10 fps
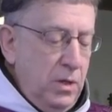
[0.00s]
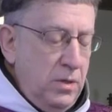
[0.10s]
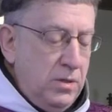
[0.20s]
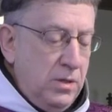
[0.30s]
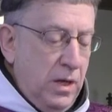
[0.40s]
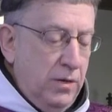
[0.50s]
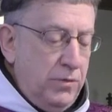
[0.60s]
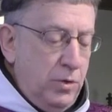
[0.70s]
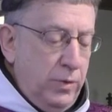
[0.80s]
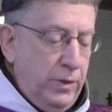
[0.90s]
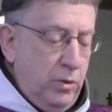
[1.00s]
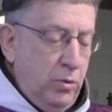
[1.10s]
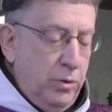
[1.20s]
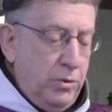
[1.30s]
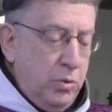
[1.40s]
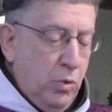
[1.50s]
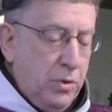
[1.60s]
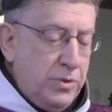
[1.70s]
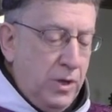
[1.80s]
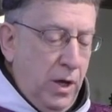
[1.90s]
instead of doing good
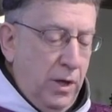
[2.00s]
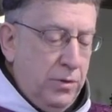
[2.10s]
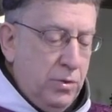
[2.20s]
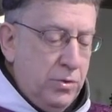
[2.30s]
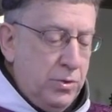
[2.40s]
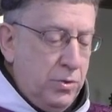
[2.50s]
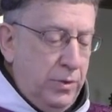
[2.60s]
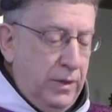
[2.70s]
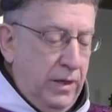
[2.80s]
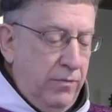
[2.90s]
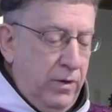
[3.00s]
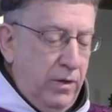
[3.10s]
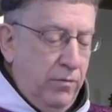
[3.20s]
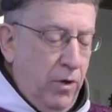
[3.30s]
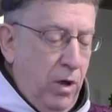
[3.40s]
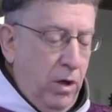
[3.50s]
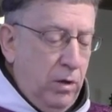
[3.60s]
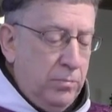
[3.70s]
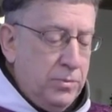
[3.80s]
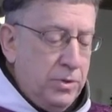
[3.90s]
towards others through the giving of
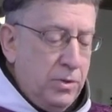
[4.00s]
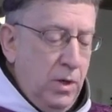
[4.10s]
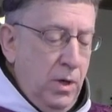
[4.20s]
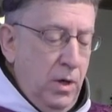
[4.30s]
alms,